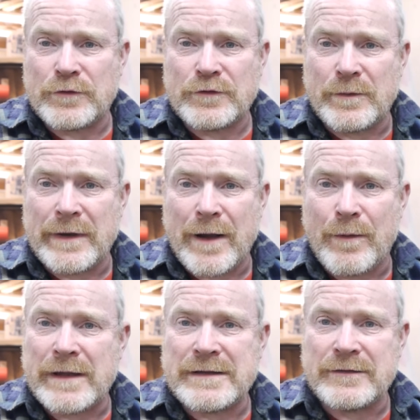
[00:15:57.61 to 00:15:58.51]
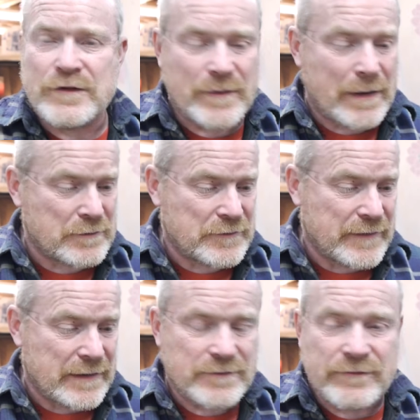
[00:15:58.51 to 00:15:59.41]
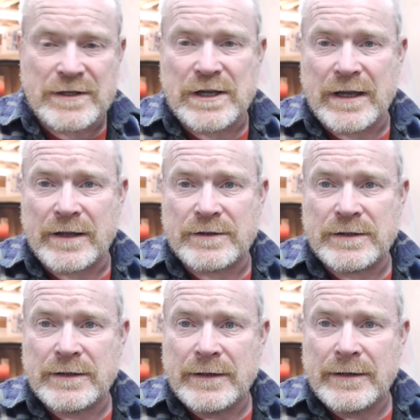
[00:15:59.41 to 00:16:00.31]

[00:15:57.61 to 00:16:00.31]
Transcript: So we're now waiting 2 hours for that to recharge.